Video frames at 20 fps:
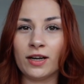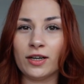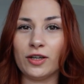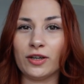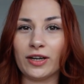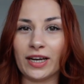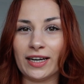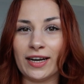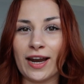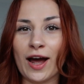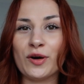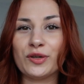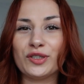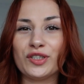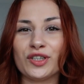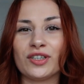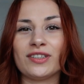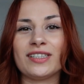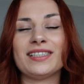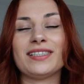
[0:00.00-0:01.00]
you can now
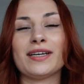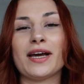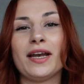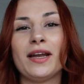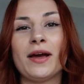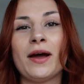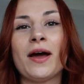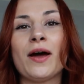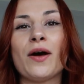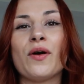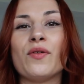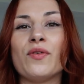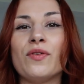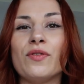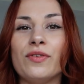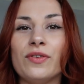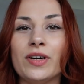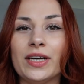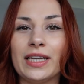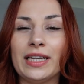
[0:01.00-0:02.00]
start to set
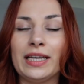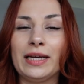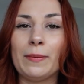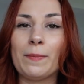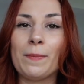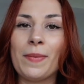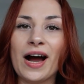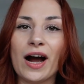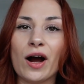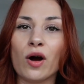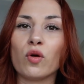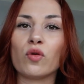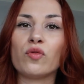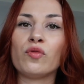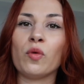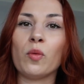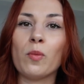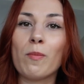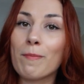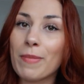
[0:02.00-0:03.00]
really
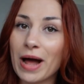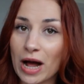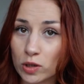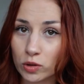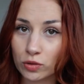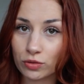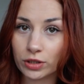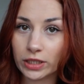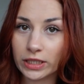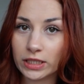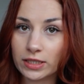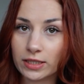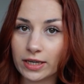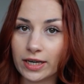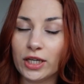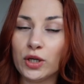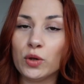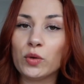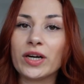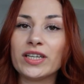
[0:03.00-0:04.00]
powerful boundaries,
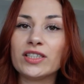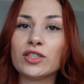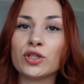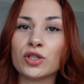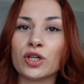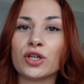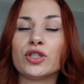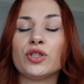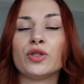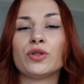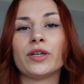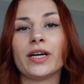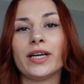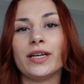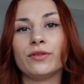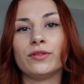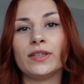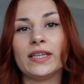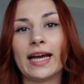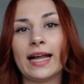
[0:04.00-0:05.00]
and you can start to
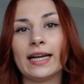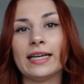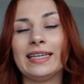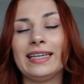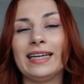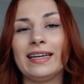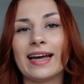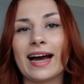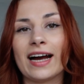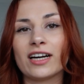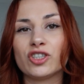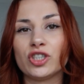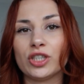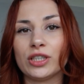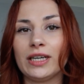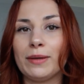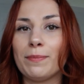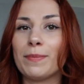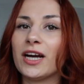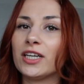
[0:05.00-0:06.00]
create a reality that
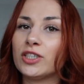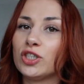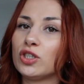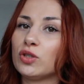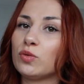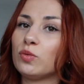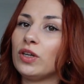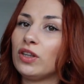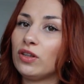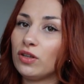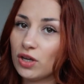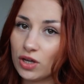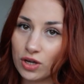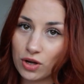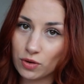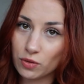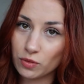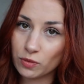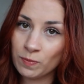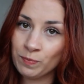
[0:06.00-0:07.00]
actually matches with
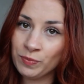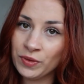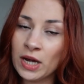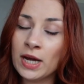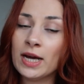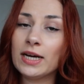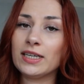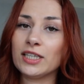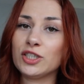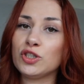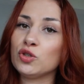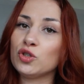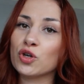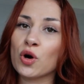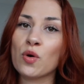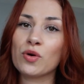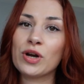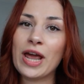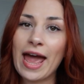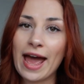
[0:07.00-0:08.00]
you, that you
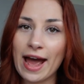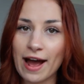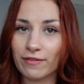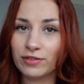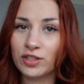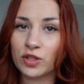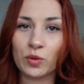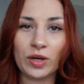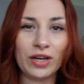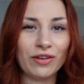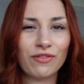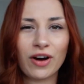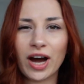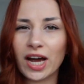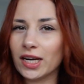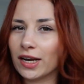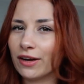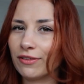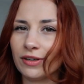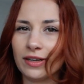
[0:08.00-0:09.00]
don't have to
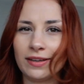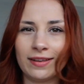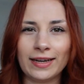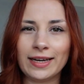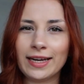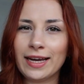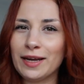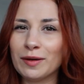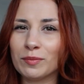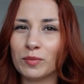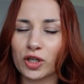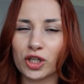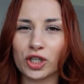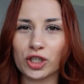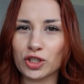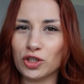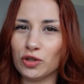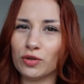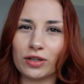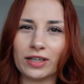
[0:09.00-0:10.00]
invite everything in
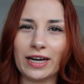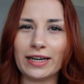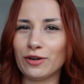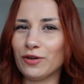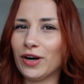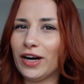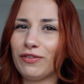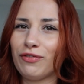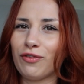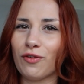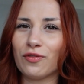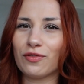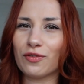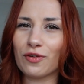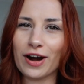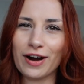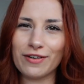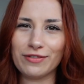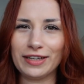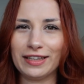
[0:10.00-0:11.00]
because you're grateful
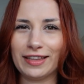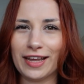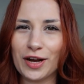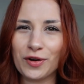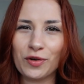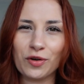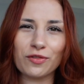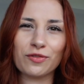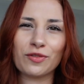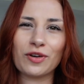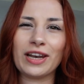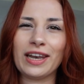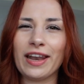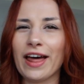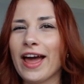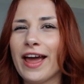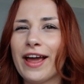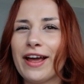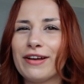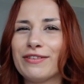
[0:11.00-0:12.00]
for everything or for
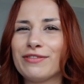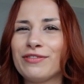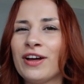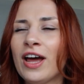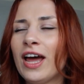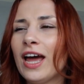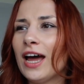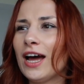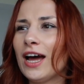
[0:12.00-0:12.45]
life.